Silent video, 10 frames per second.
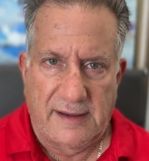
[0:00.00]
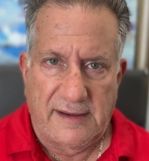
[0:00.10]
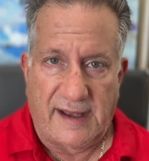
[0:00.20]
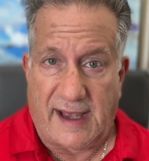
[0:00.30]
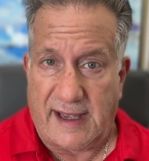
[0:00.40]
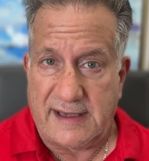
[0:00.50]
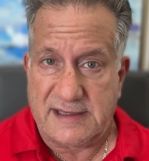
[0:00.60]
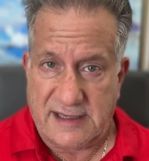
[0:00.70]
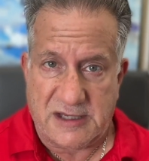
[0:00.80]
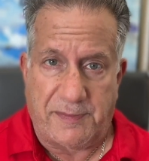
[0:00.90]

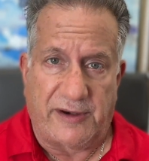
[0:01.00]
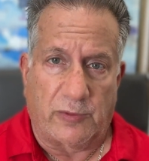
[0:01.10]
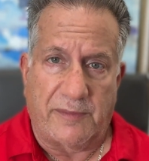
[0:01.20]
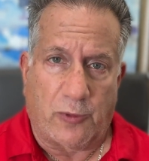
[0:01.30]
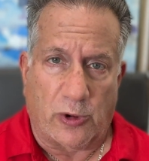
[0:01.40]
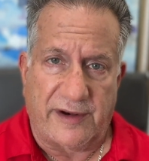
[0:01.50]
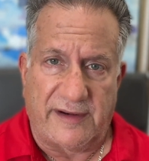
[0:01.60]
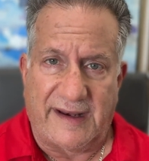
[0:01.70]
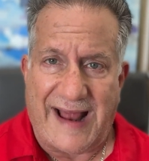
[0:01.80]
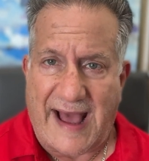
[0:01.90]
as it's been reported
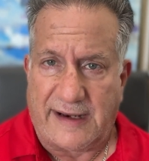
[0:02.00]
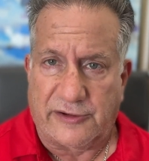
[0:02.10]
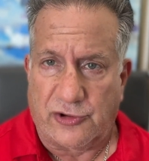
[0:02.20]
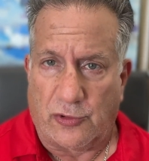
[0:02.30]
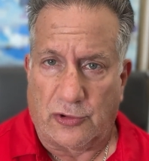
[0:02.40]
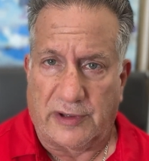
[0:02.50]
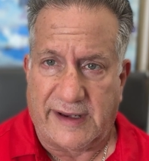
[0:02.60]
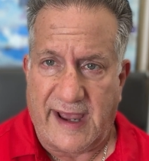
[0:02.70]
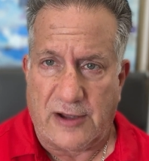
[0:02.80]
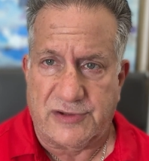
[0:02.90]
in anecdotal
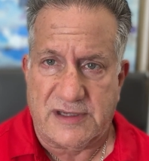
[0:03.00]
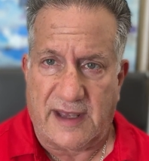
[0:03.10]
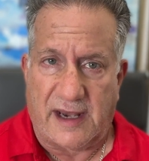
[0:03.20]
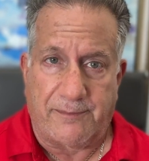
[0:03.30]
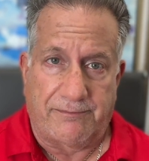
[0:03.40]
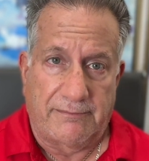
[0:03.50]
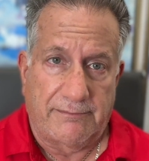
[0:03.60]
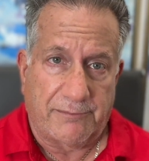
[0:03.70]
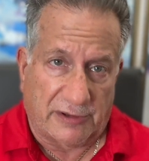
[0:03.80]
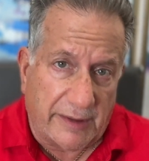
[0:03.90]
accounts and
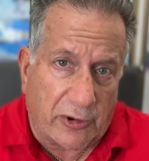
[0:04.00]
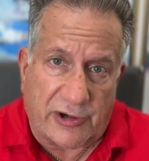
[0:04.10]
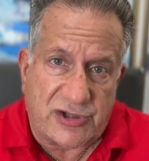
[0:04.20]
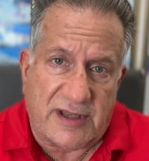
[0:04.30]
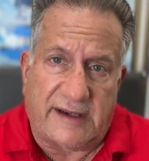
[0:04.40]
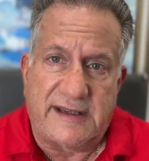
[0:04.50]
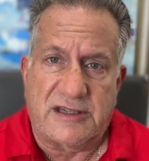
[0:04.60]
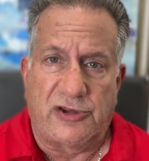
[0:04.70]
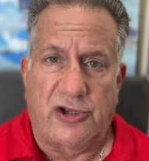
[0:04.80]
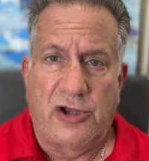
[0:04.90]
preliminary studies
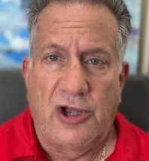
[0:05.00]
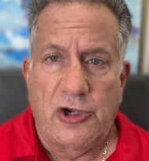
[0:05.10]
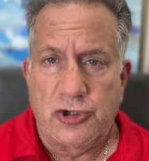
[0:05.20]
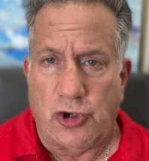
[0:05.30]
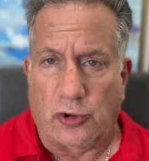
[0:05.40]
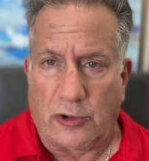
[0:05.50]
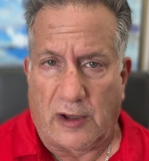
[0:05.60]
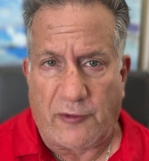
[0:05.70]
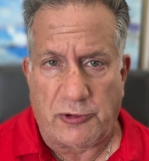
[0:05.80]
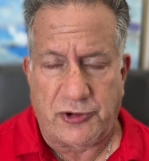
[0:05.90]
in the Journal
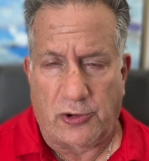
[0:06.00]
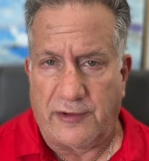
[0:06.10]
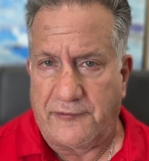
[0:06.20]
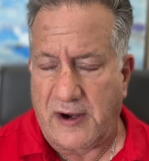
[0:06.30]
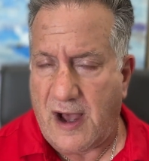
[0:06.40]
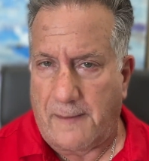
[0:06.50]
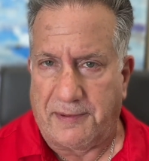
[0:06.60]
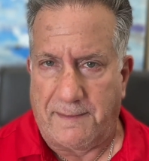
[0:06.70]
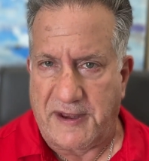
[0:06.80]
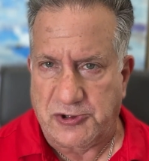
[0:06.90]
of Alternative and
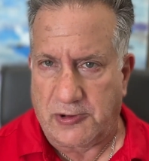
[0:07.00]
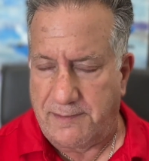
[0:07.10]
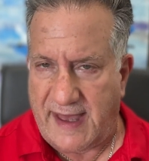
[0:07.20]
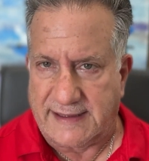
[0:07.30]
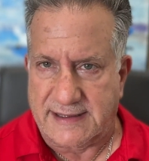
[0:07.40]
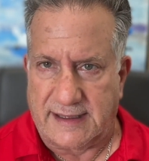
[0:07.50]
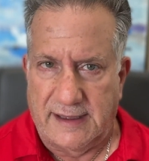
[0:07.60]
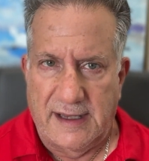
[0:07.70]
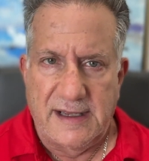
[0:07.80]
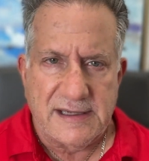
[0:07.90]
Complementary Medicine.
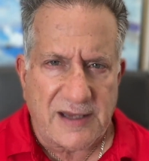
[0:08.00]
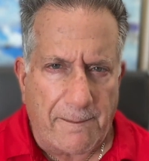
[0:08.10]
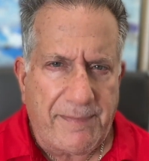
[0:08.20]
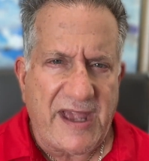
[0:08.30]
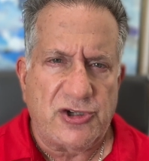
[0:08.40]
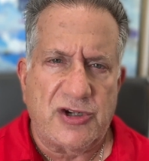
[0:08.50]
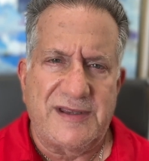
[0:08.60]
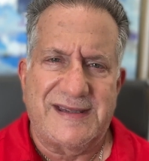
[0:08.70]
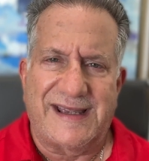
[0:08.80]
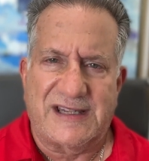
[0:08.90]
Some
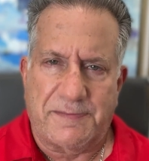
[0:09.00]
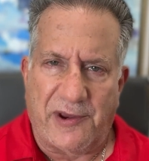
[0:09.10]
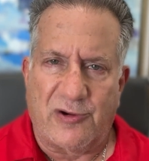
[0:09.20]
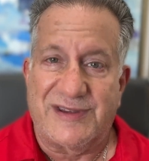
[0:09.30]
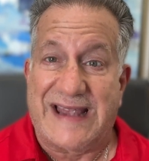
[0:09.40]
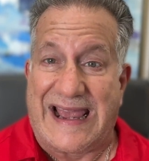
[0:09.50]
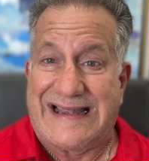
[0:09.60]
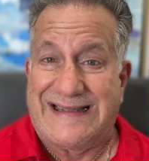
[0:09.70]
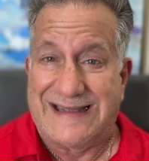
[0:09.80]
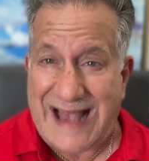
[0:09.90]
patients experience
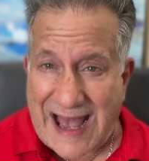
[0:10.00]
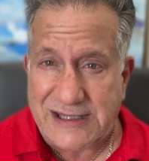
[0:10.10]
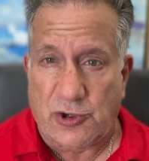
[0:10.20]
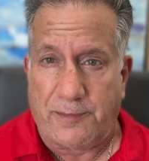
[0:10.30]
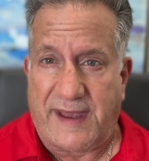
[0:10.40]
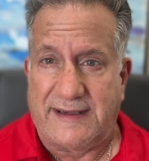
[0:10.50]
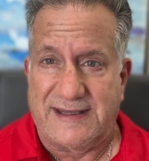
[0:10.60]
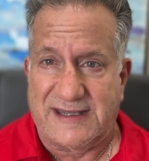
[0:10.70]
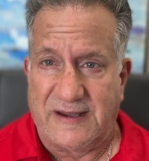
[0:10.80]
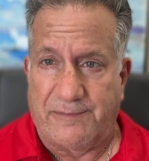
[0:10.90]
exacerbated
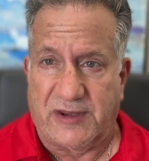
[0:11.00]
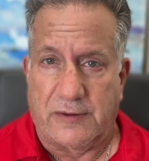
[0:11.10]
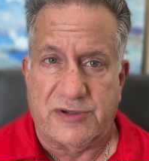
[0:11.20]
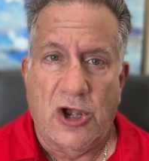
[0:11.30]
symptoms